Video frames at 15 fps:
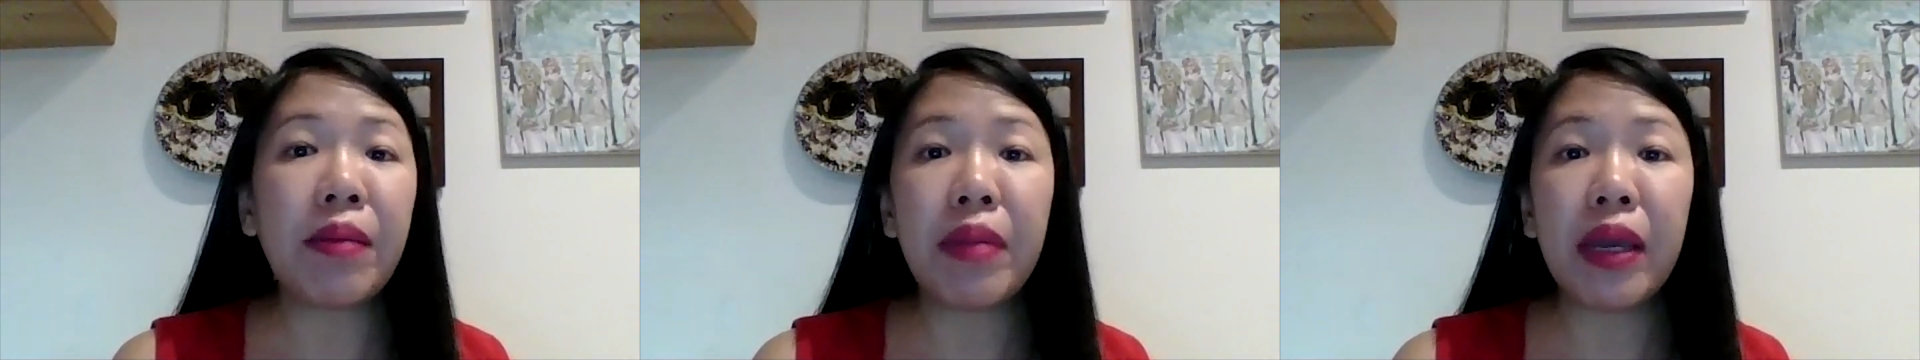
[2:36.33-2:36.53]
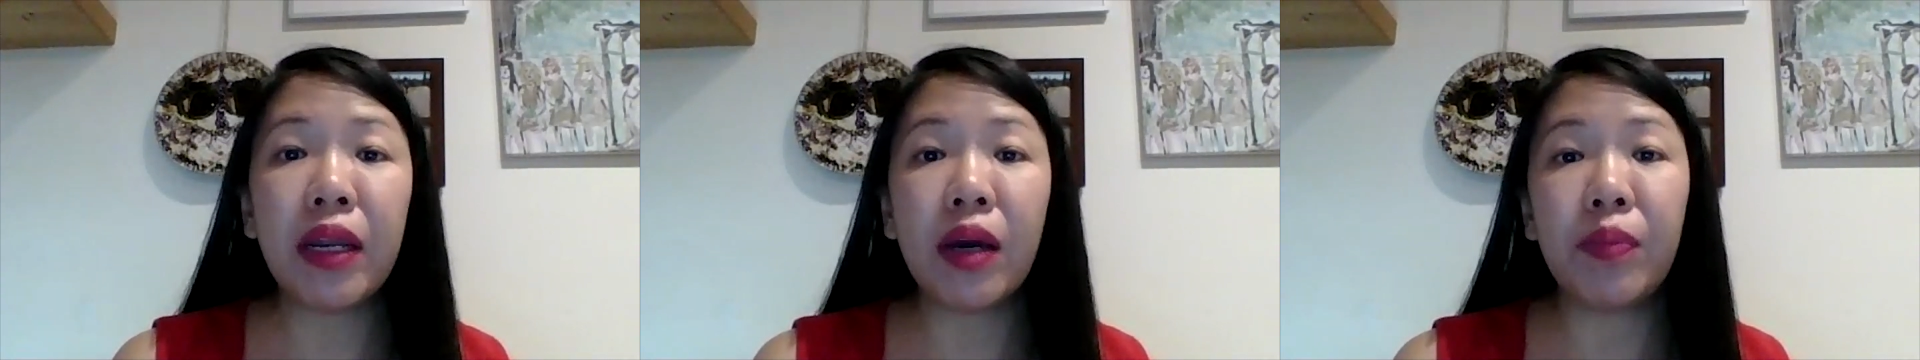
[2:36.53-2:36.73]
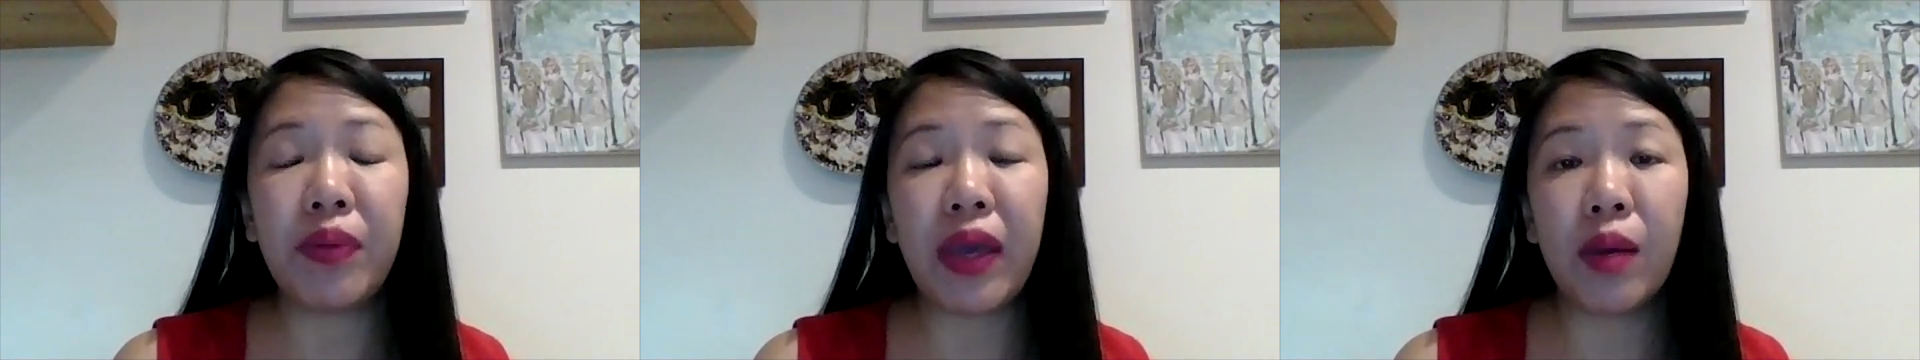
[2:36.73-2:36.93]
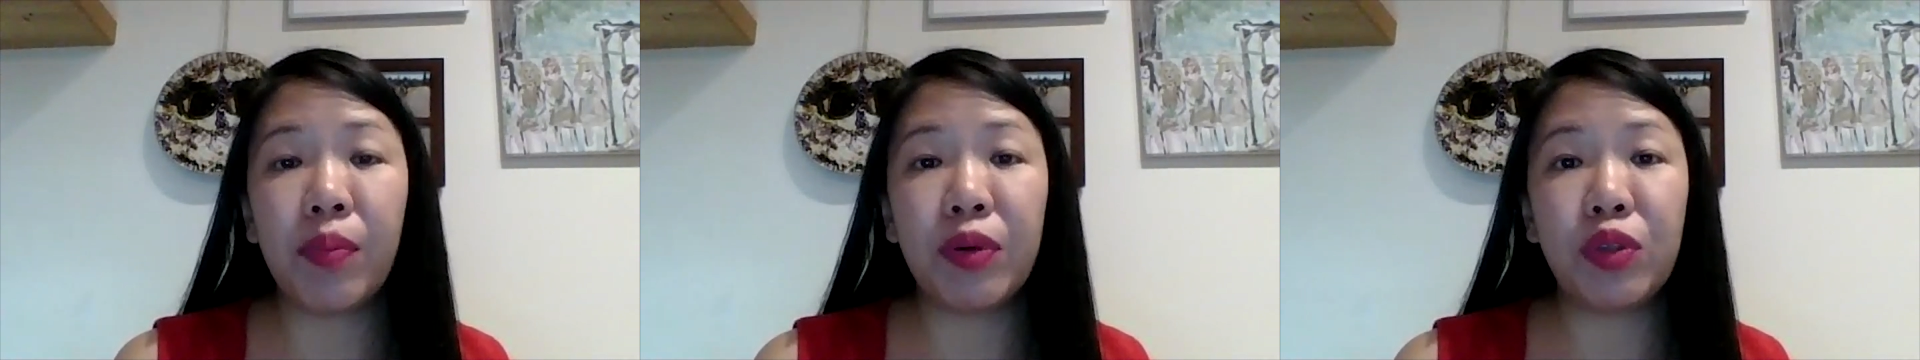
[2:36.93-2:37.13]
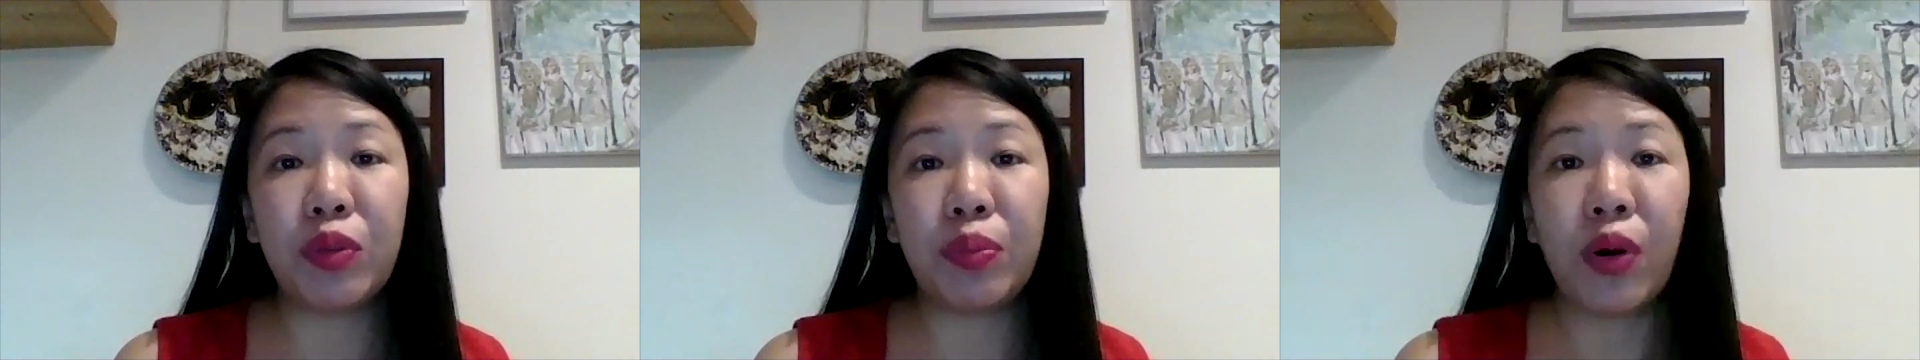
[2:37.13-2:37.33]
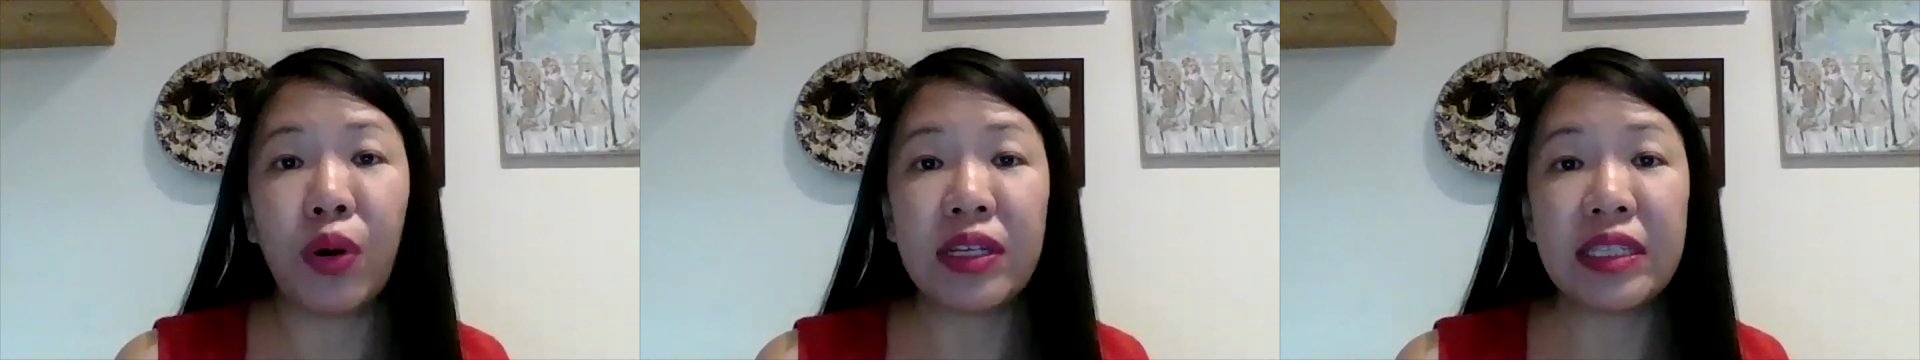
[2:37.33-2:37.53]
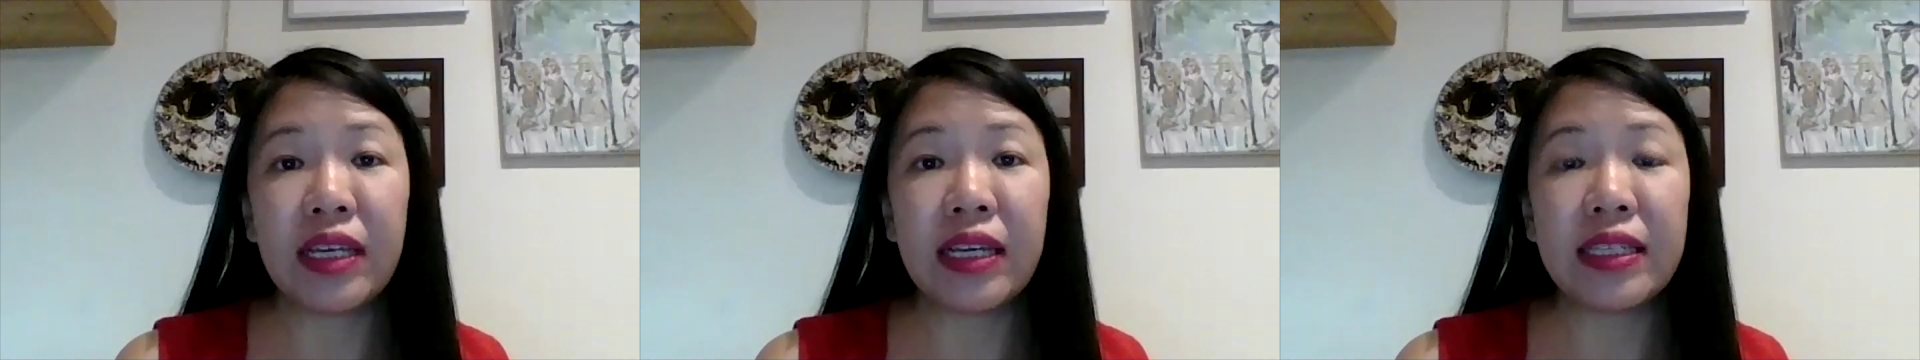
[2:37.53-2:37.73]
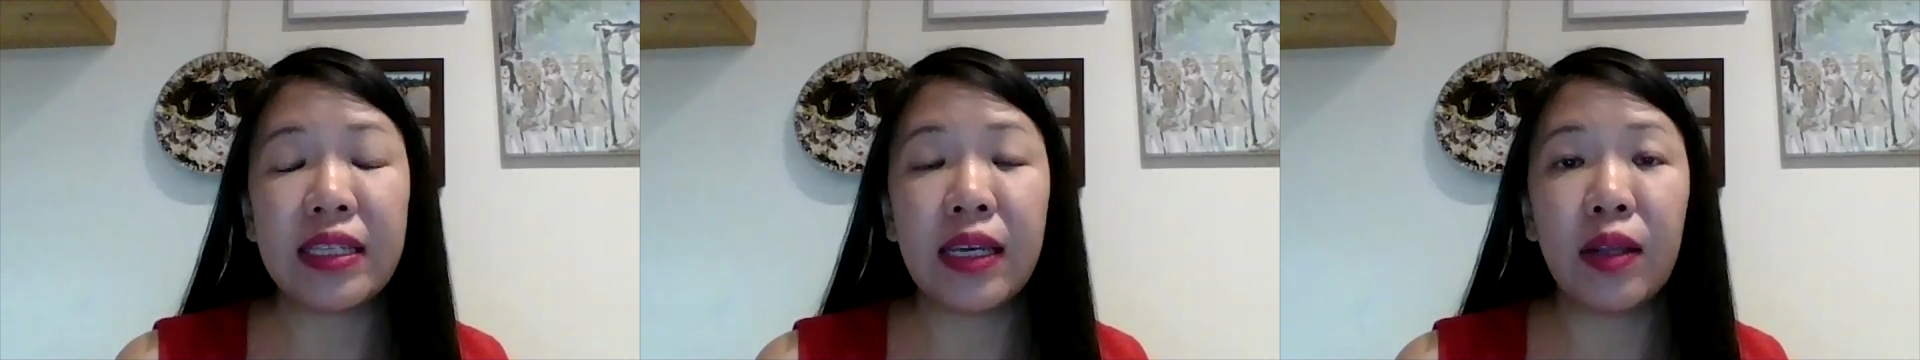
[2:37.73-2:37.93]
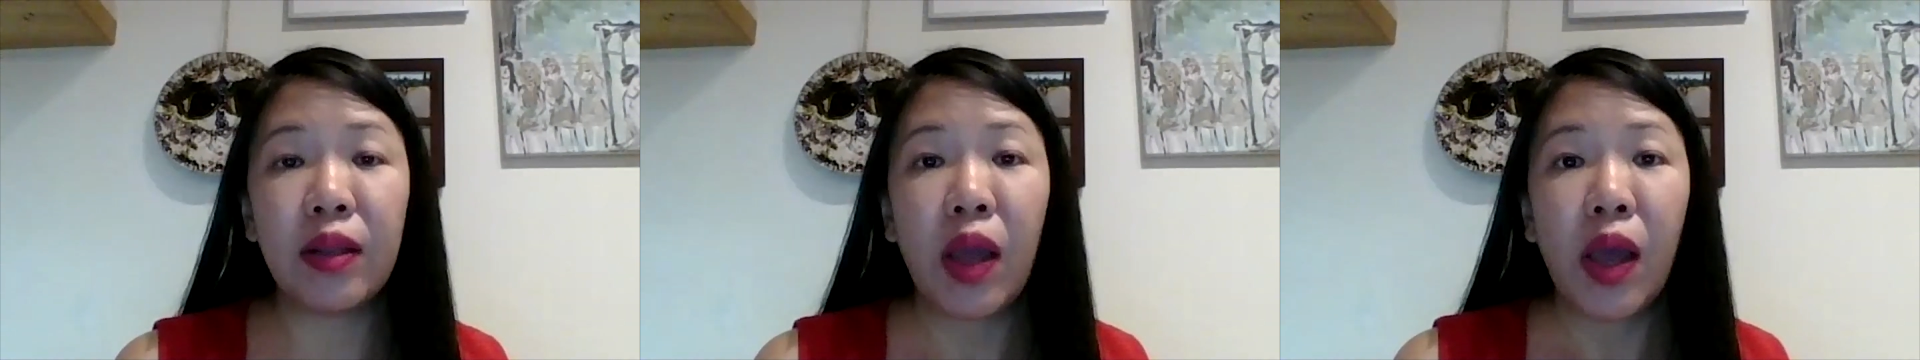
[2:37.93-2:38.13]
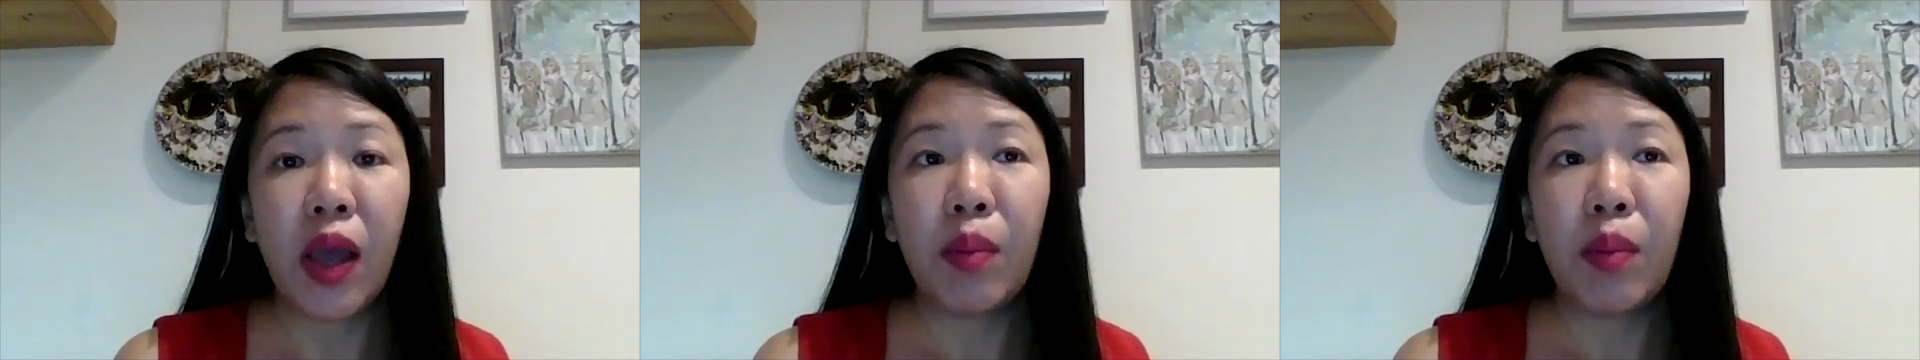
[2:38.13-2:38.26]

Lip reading: may not be able to process it,